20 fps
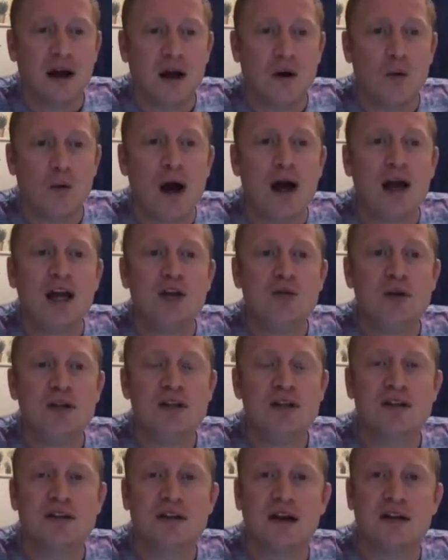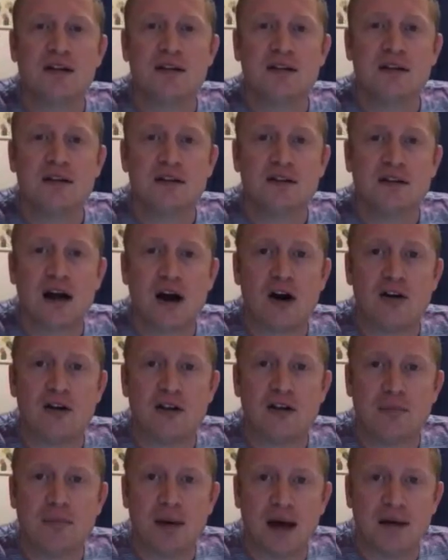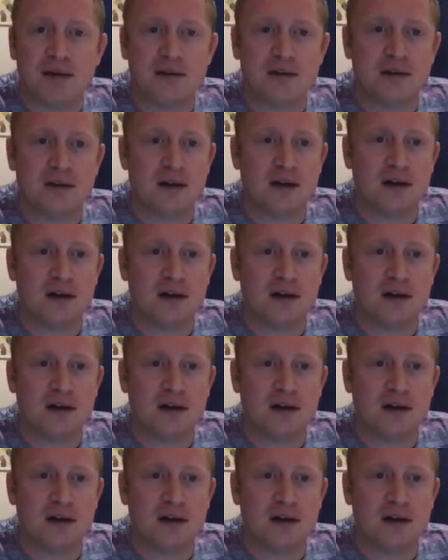Why can we discard the past?